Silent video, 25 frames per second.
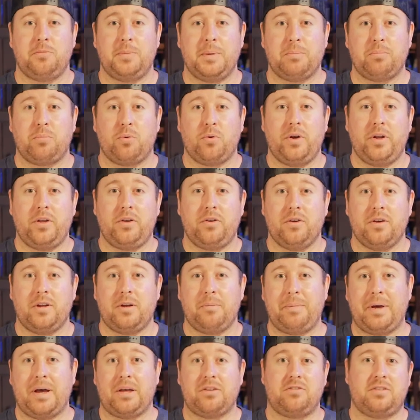been pretty good
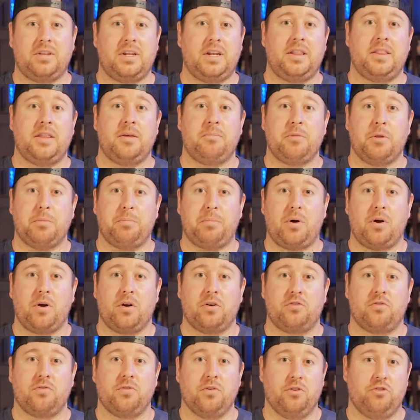about sending them the
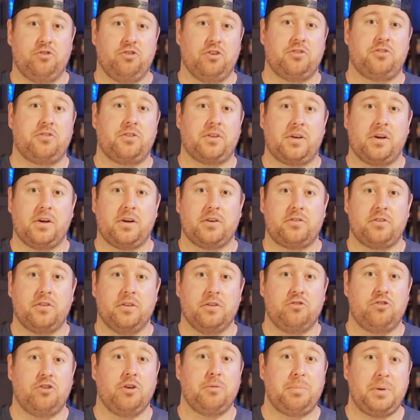parts for just the cost of
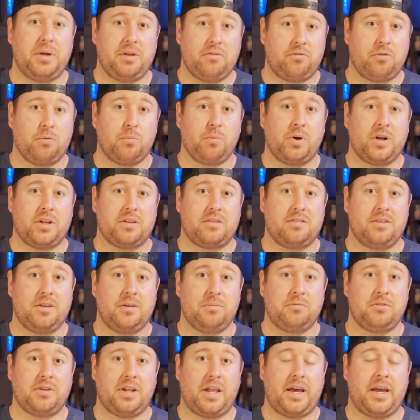the shipping from what it
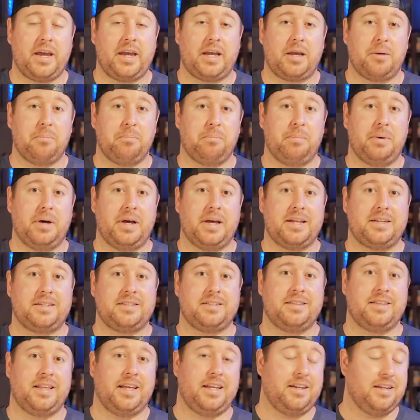seems like,
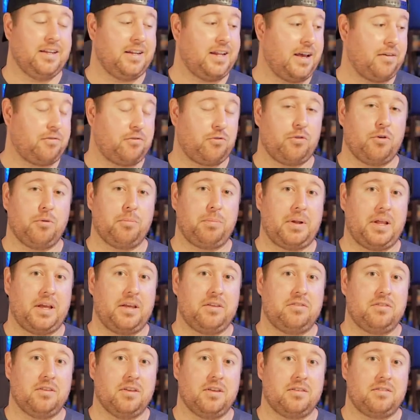but they did have to
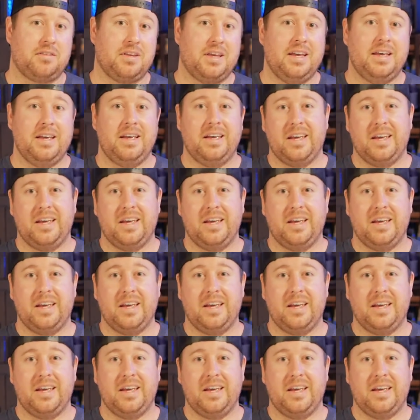replace it.